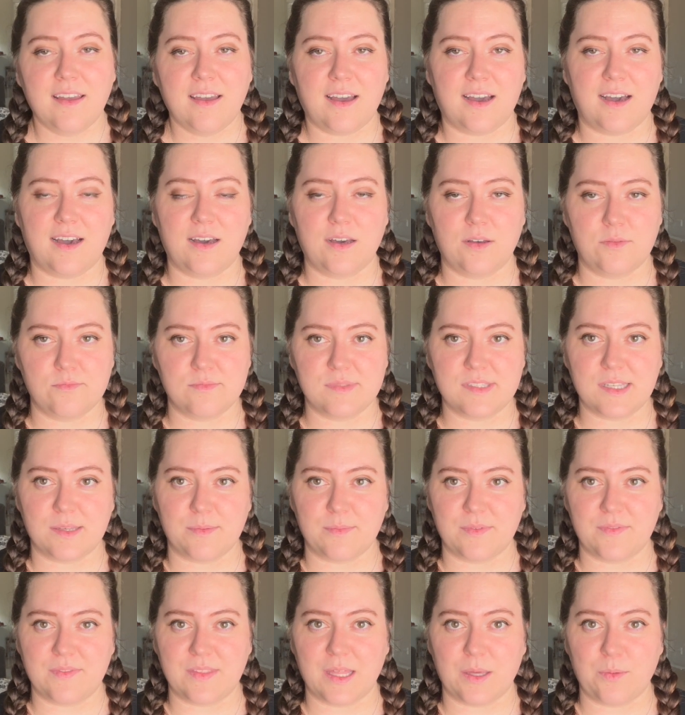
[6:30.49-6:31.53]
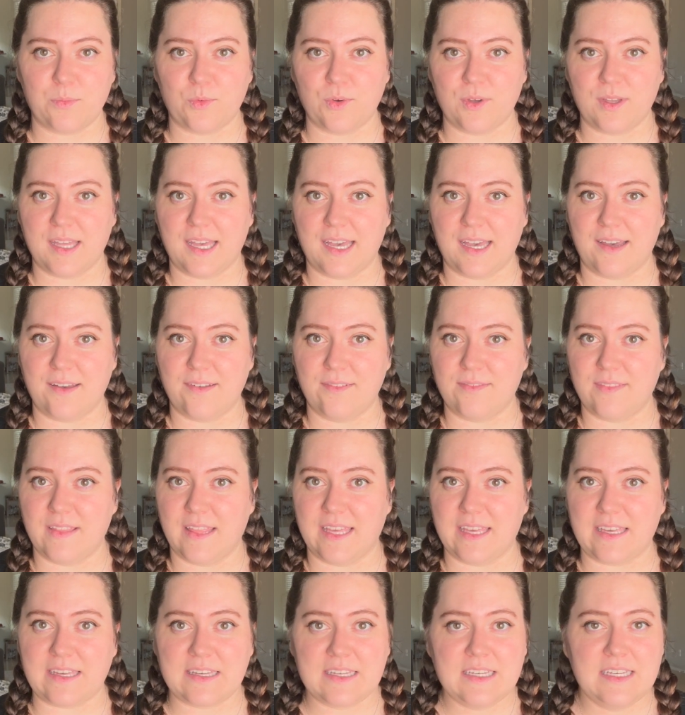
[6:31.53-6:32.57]
Some of them will have
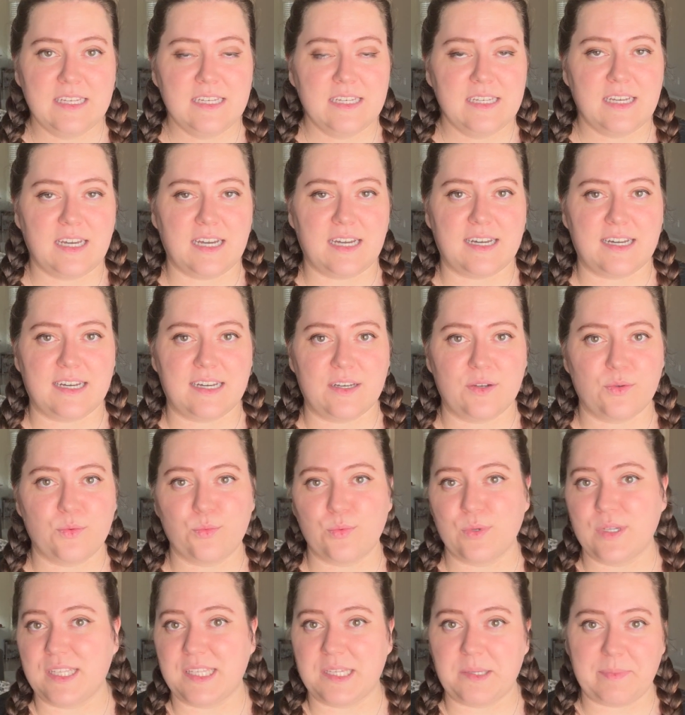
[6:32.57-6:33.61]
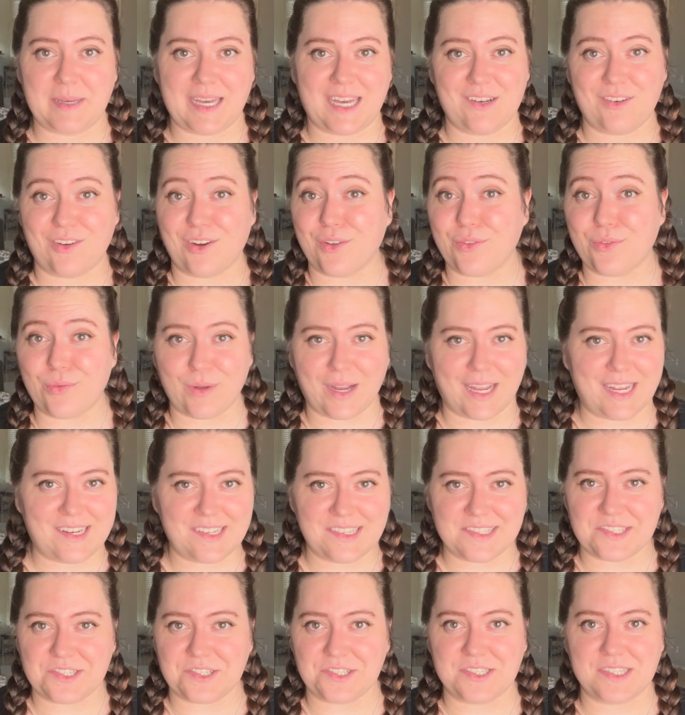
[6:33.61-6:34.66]
like really bad
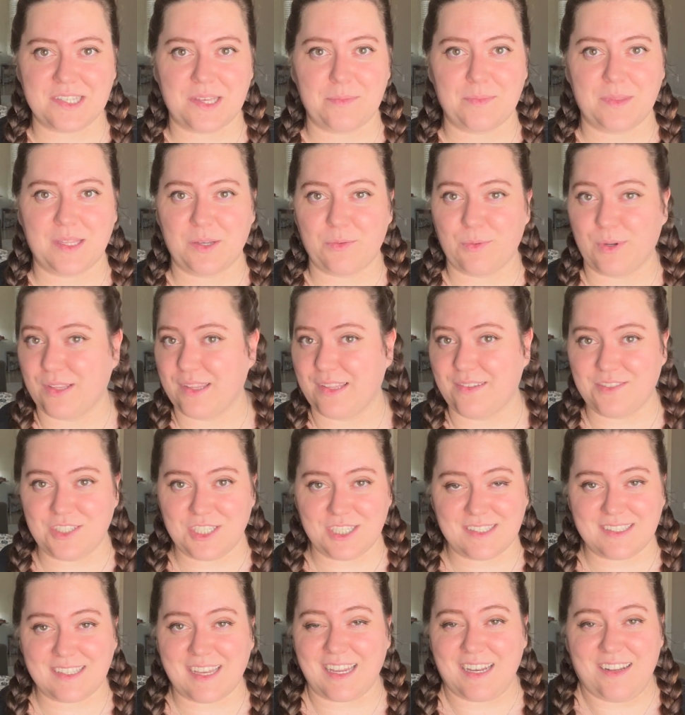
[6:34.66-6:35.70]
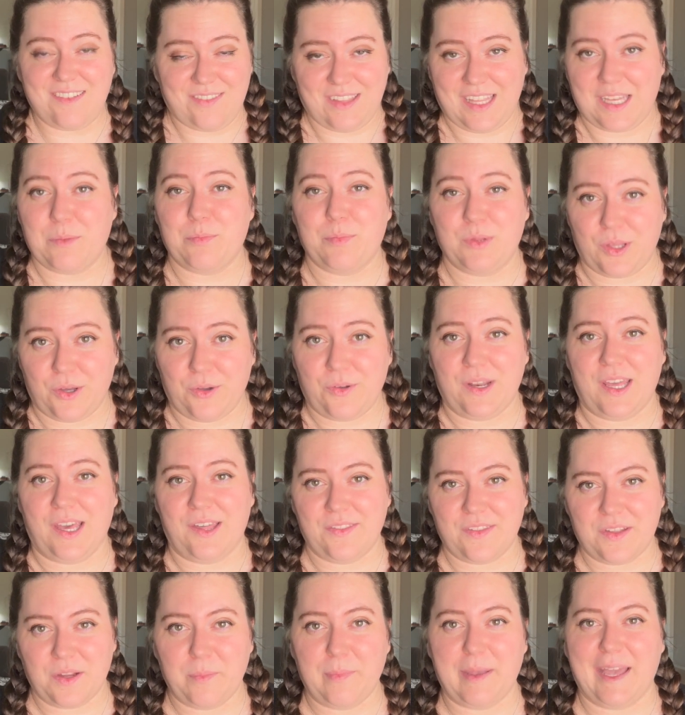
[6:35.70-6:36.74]
arthritis or something where they've just kind of like blown
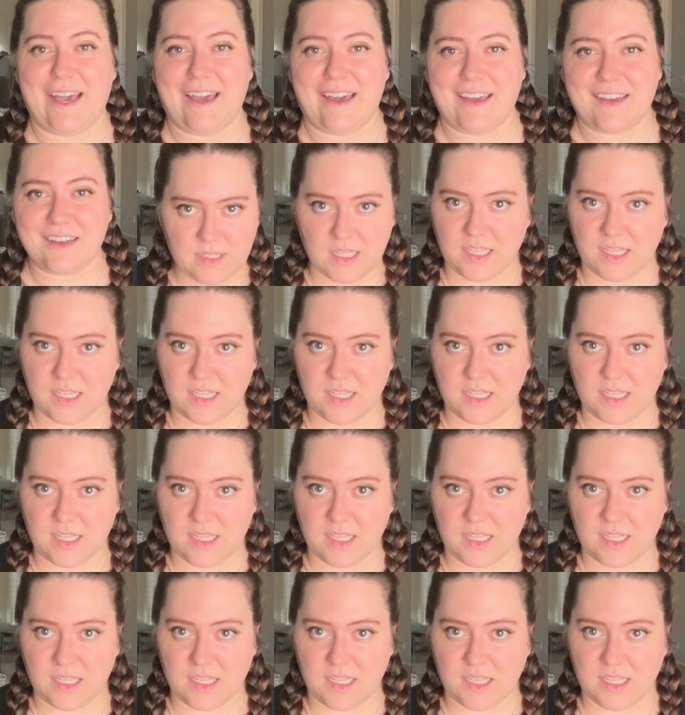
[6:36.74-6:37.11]
out their back.